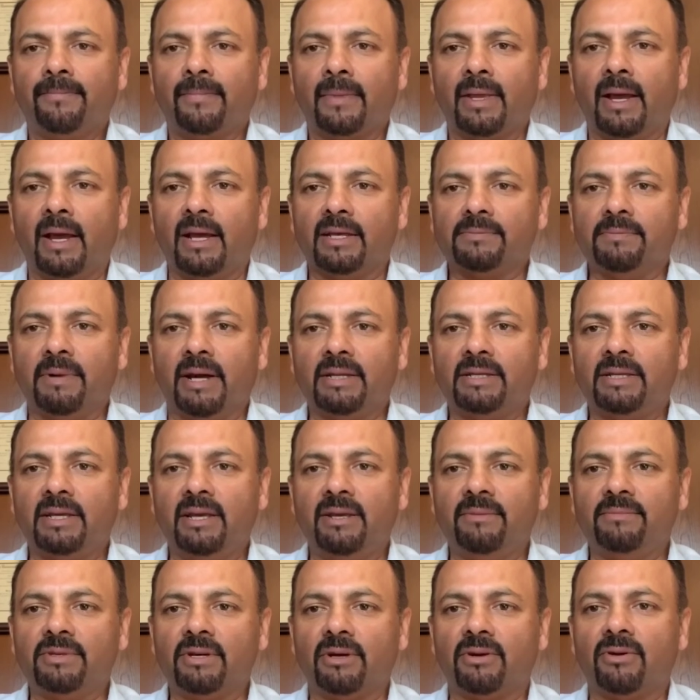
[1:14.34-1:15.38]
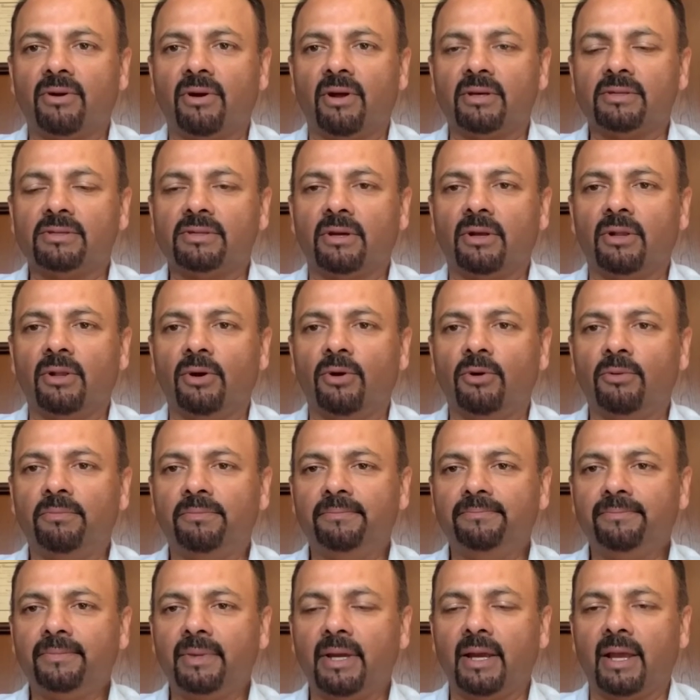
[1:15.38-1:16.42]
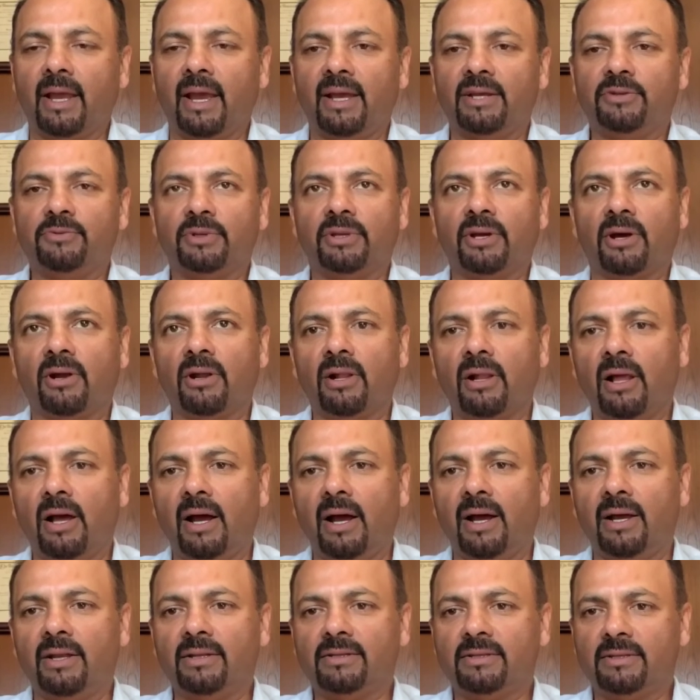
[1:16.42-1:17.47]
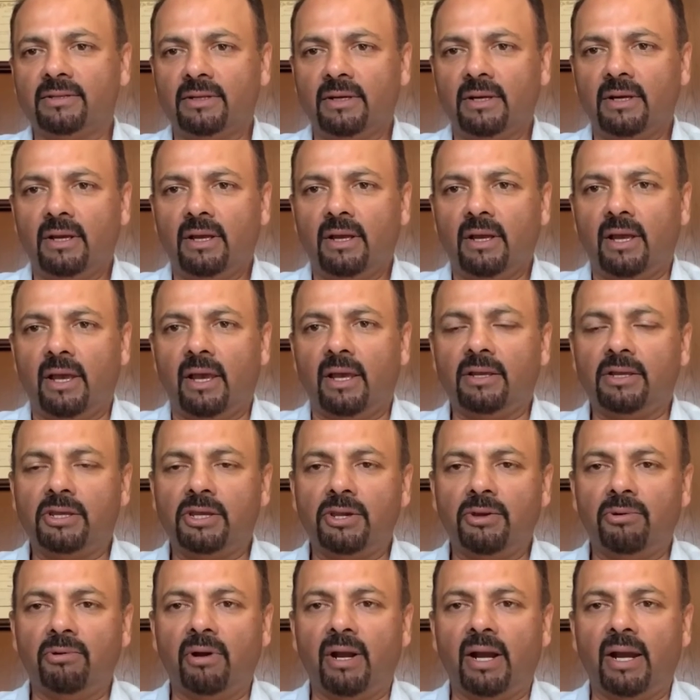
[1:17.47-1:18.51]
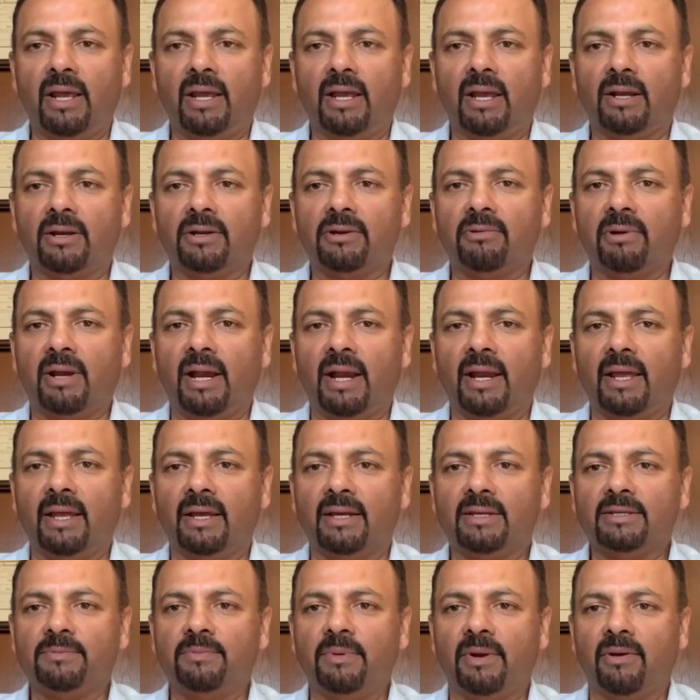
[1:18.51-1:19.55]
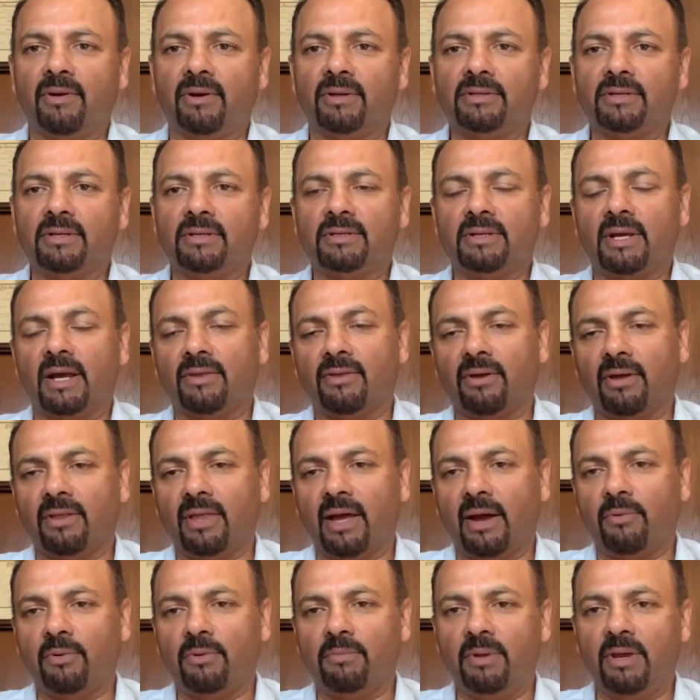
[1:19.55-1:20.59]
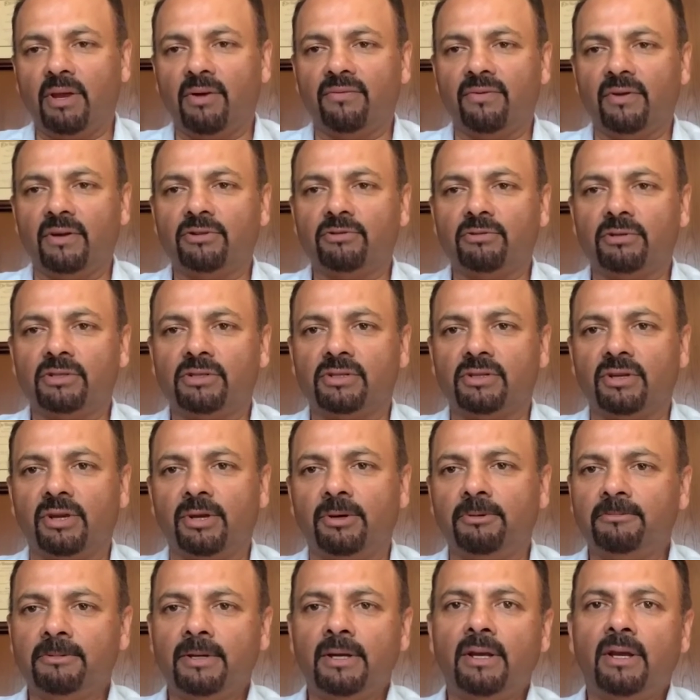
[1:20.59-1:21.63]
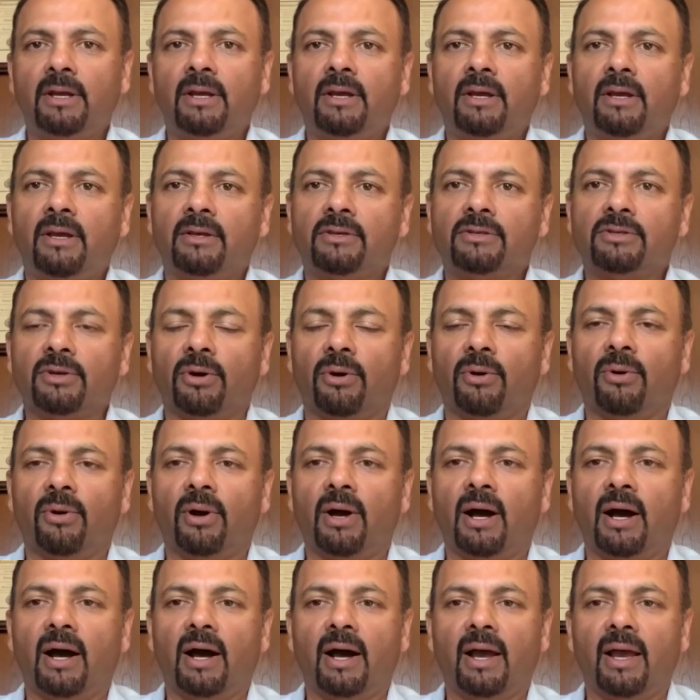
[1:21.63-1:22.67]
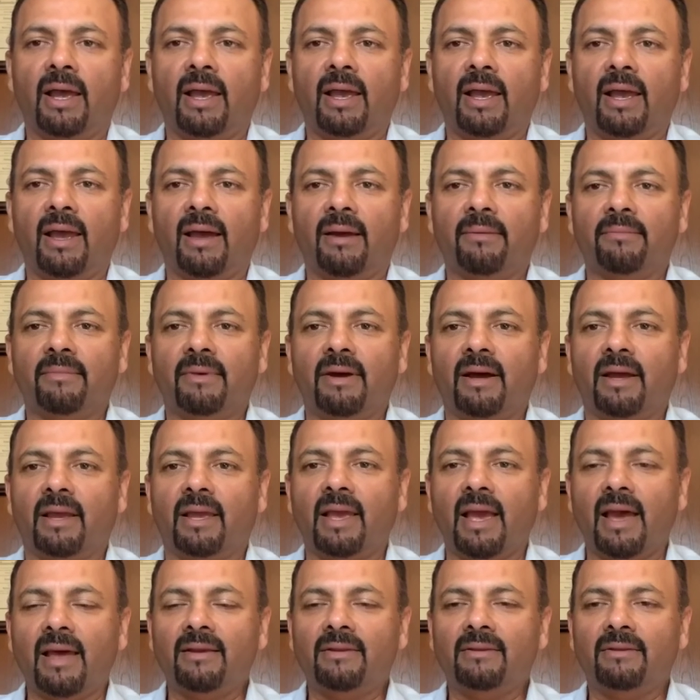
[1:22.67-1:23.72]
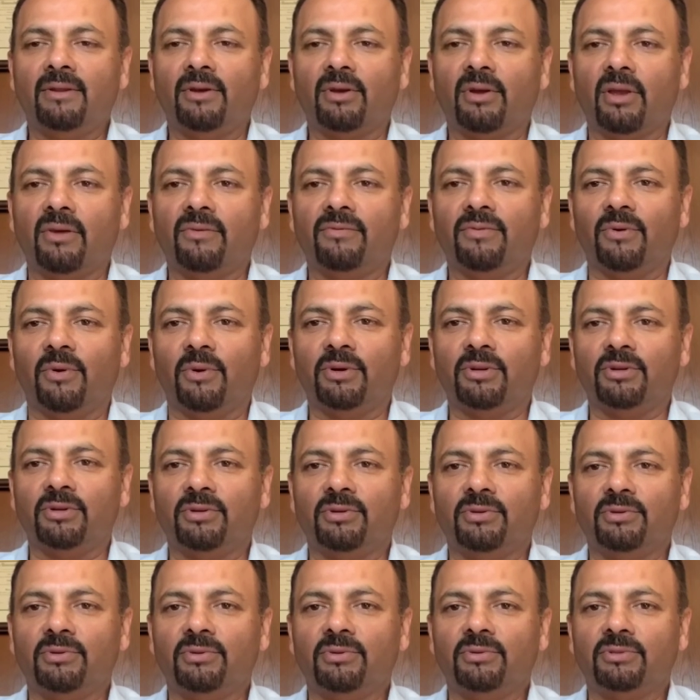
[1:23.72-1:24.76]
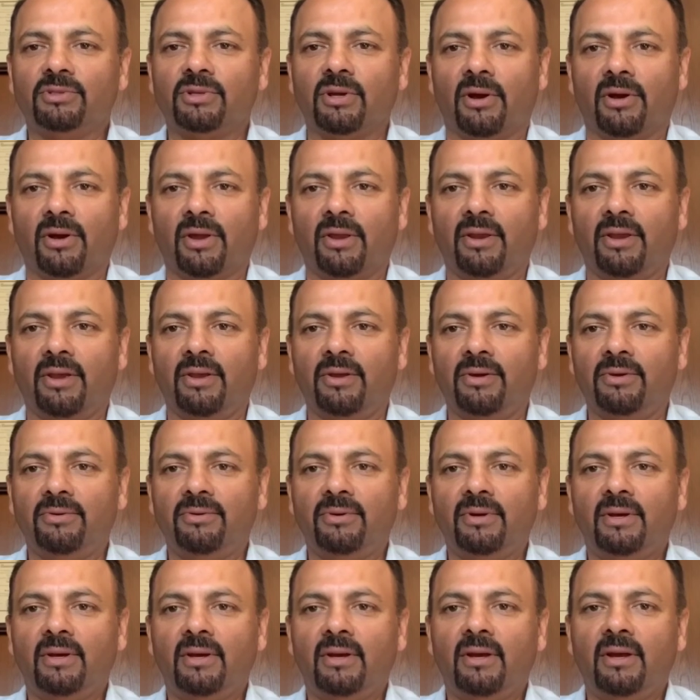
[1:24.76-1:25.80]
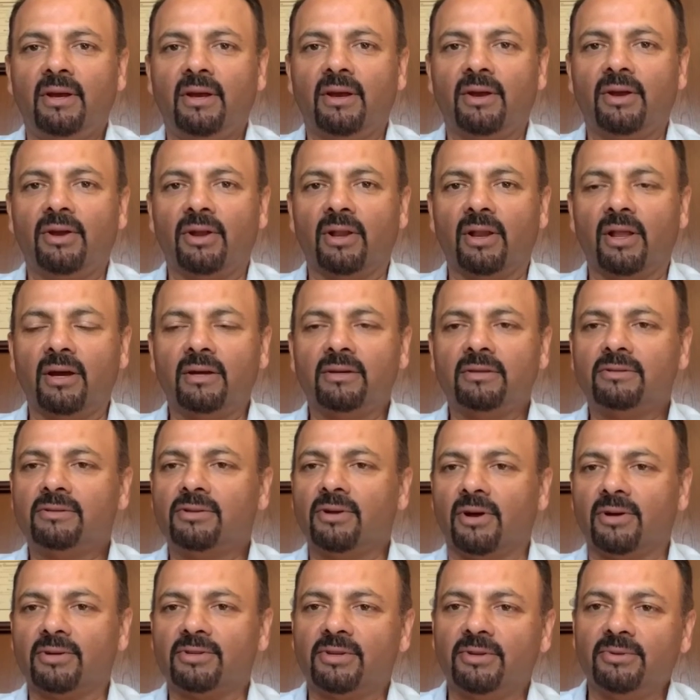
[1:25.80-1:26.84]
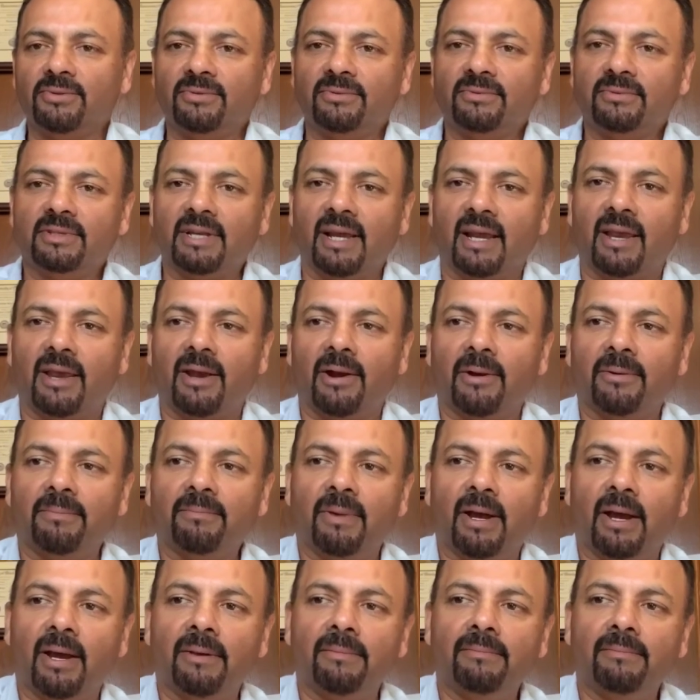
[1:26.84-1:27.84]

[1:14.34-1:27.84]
as my teams across the globe engage with our clients in curating and creating experiences, I thought that would be of interest to you. So I am again looking forward to talking to you. Good luck. Talk soon. Take care. Bye.